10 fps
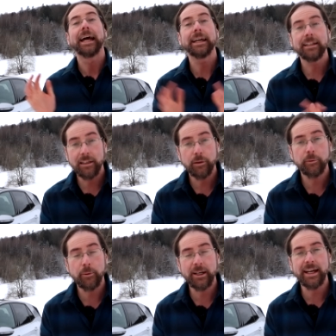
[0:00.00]
Hello
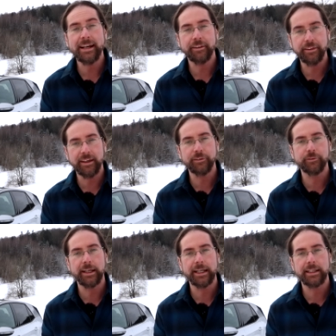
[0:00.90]
everyone and thanks
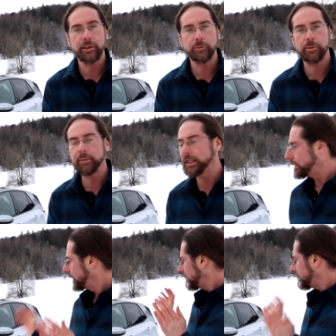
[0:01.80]
for hanging out with me.
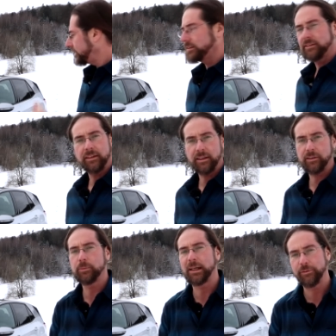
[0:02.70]
This
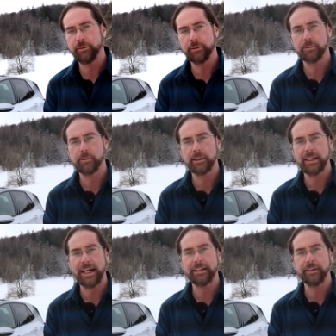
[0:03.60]
is my Volkswagen
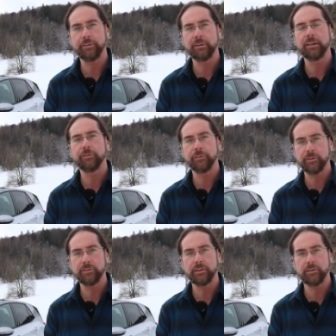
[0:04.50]
ID.3
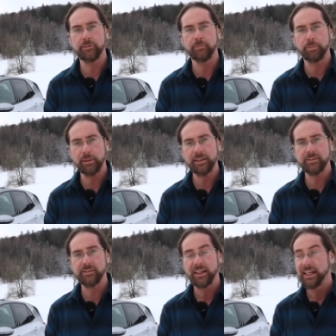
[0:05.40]
First Edition
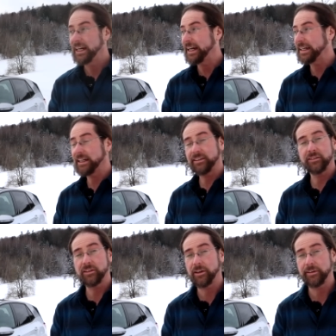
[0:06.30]
Plus. I got
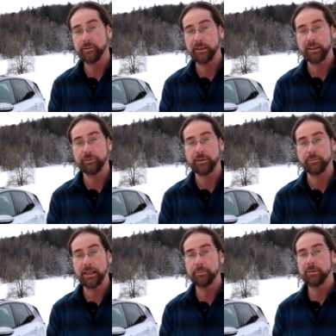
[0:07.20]
this car in the mid of
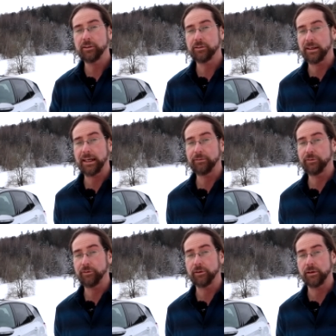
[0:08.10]
September, so I have
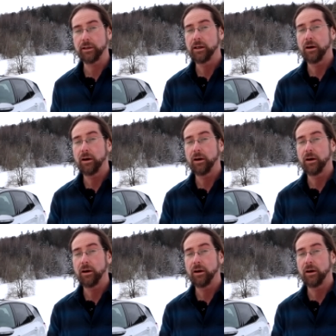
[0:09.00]
it for